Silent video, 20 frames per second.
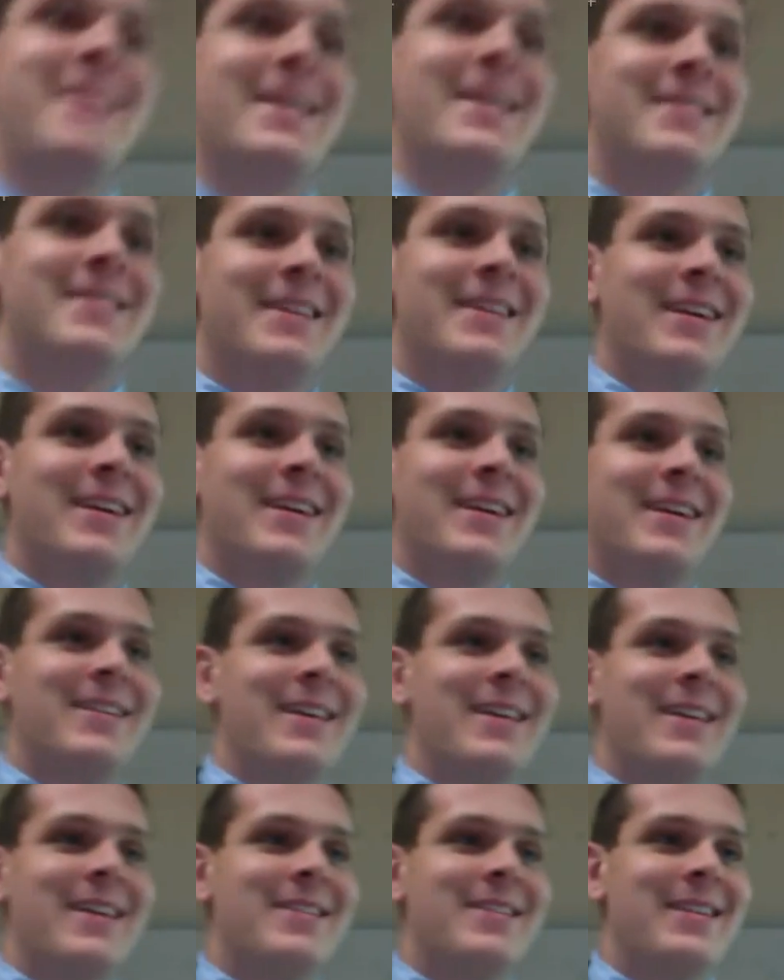yes, yes, yes,
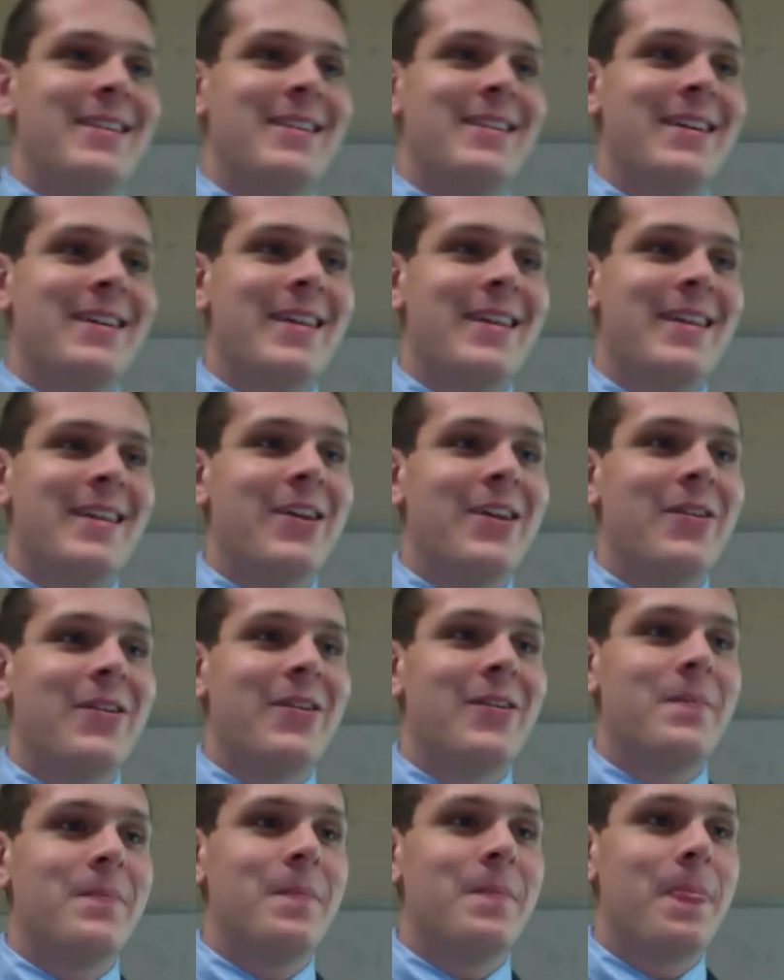yes. Thank you.
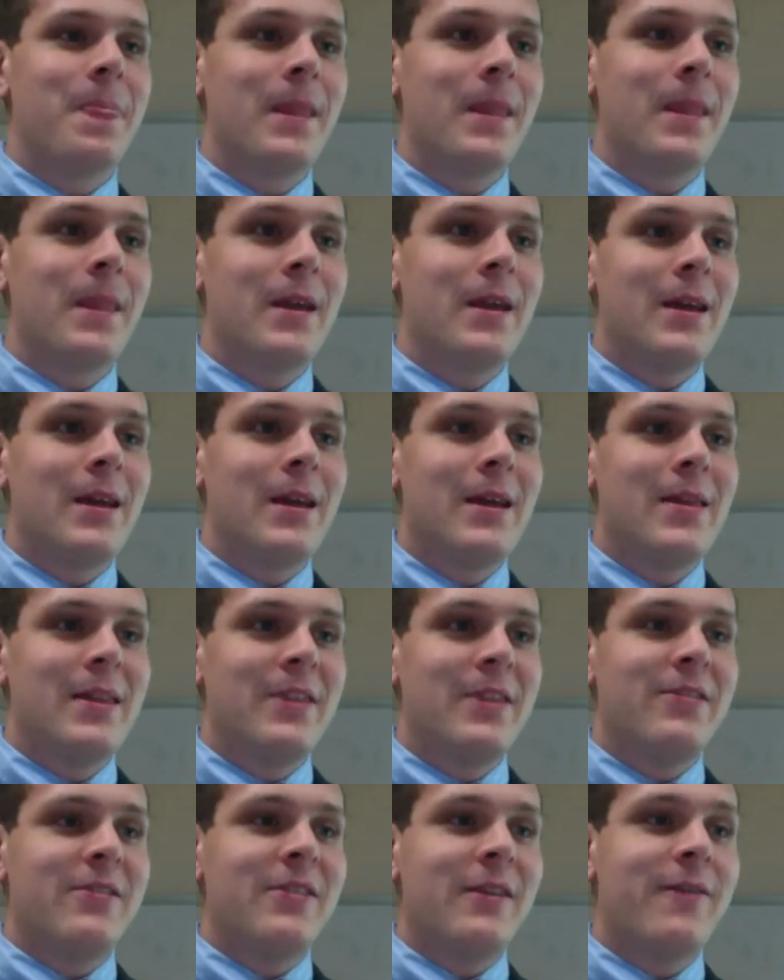
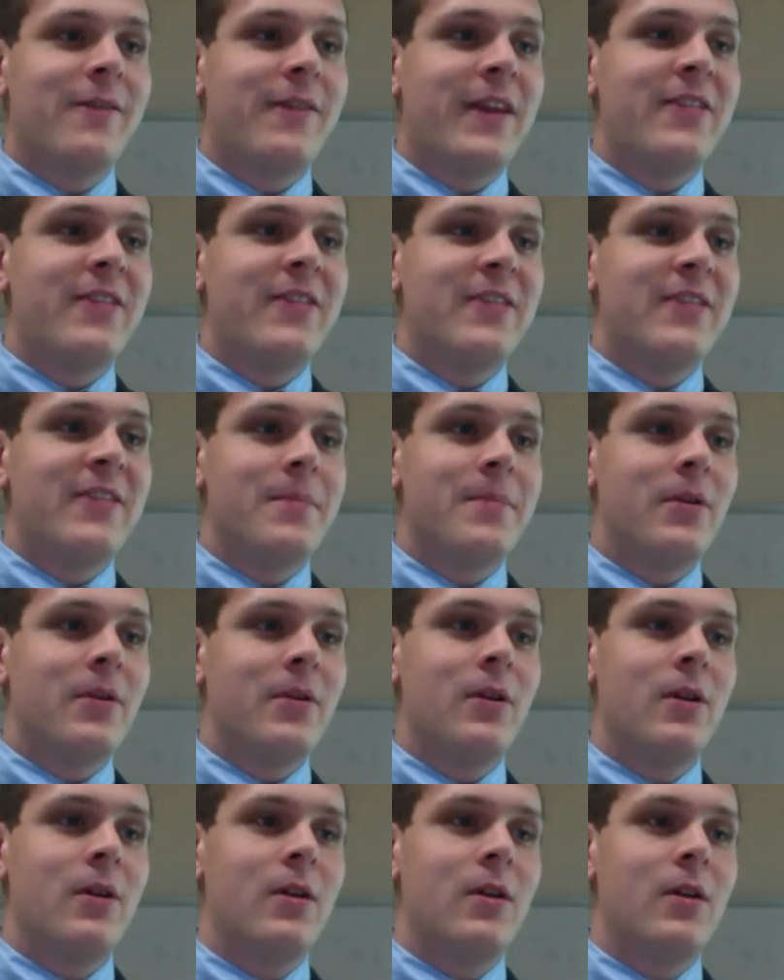This is a fee simple,
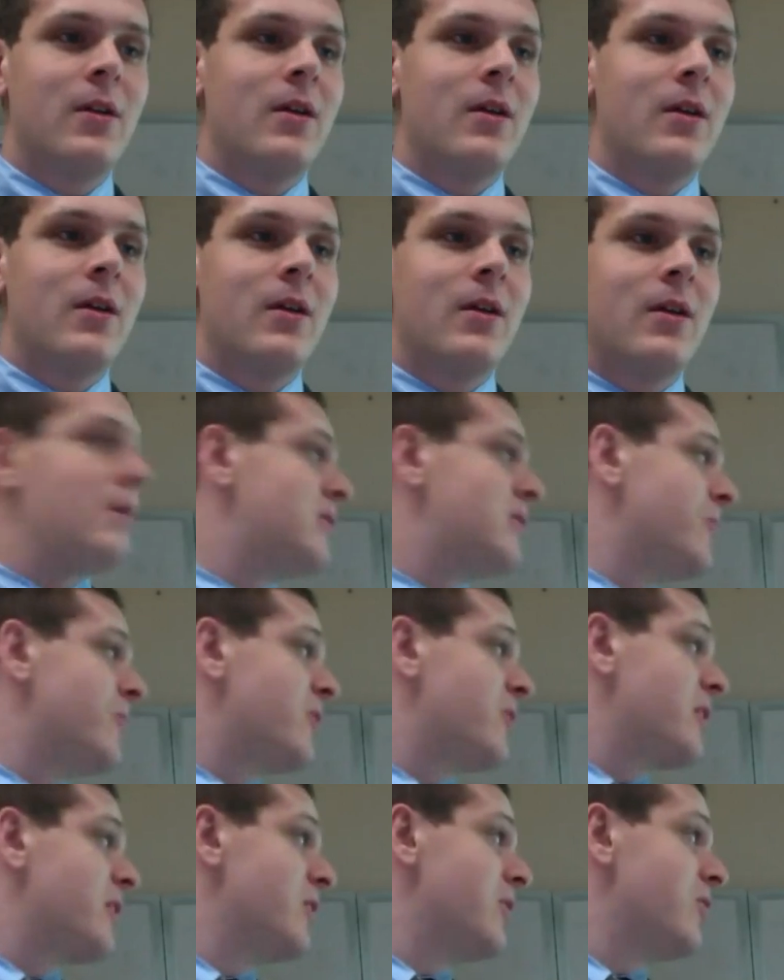
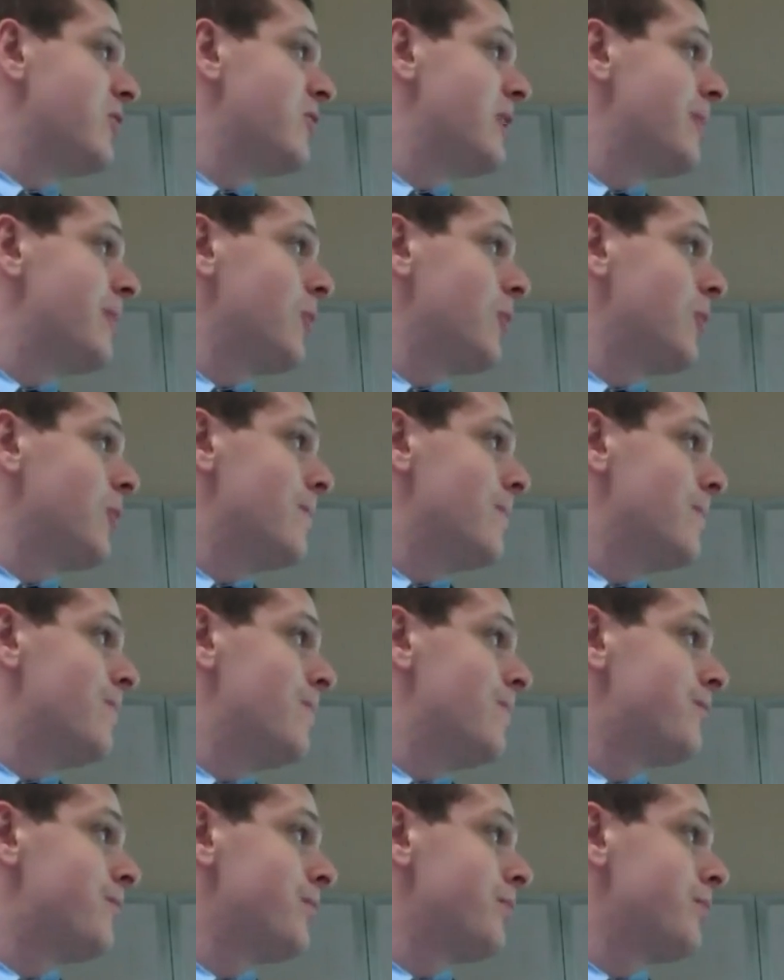subject condition subsequent.
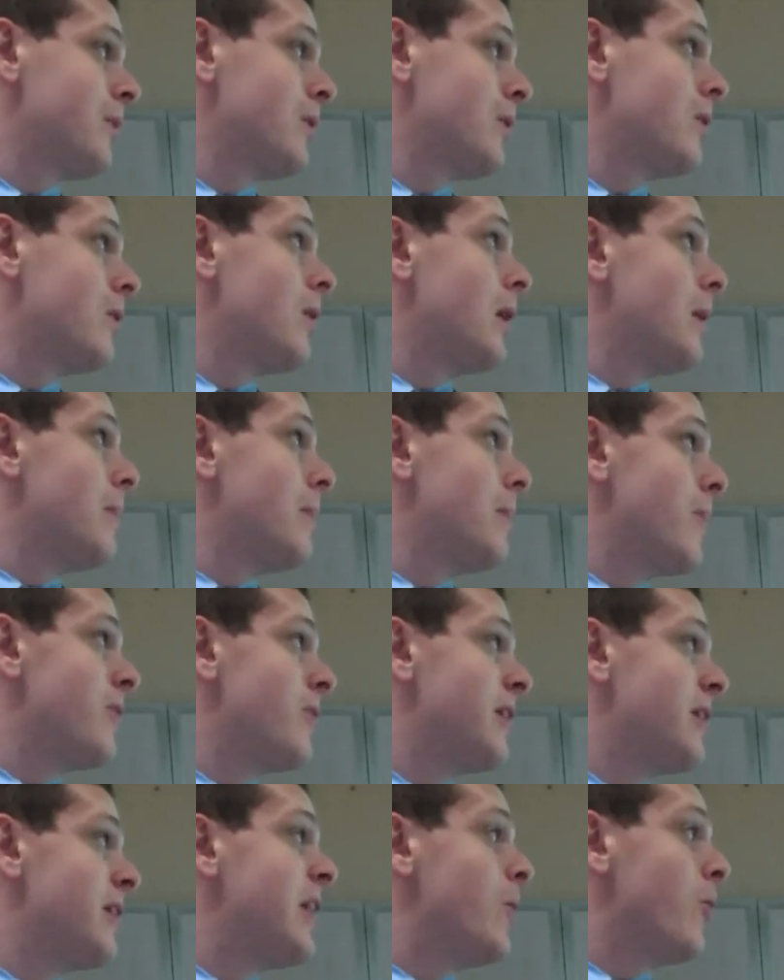Remember the
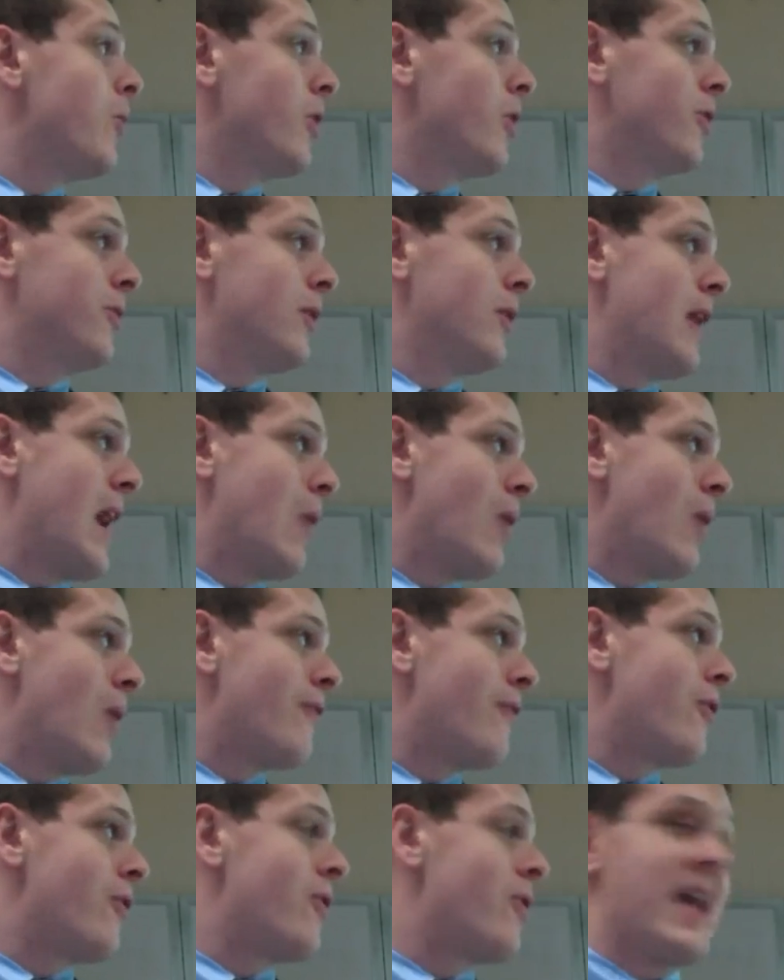keywords.
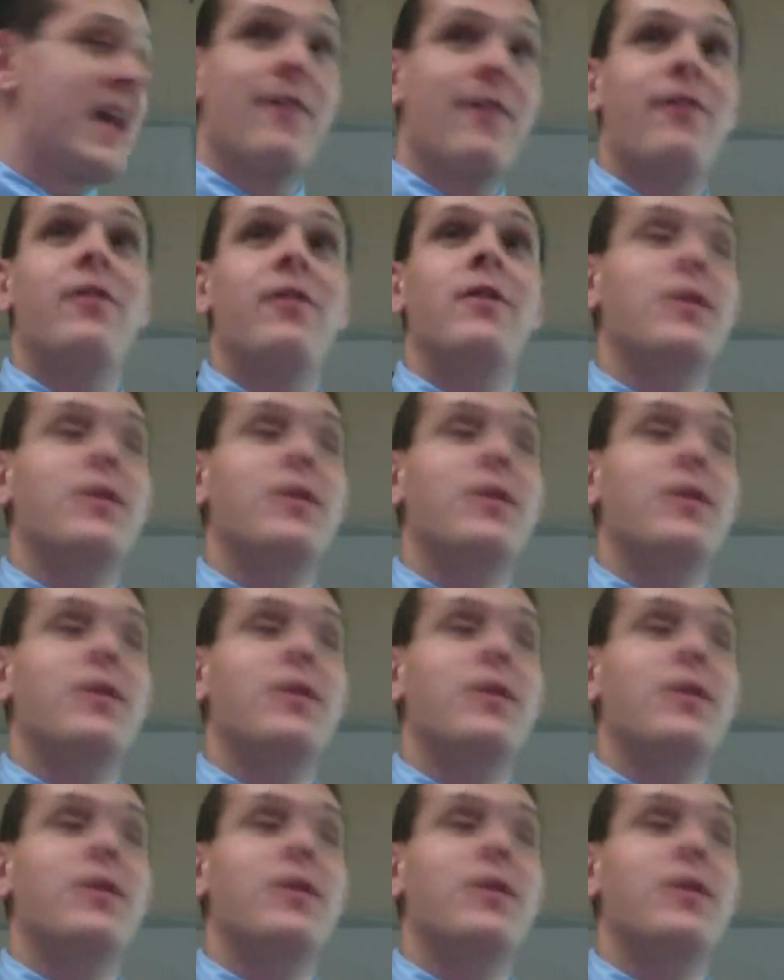However, if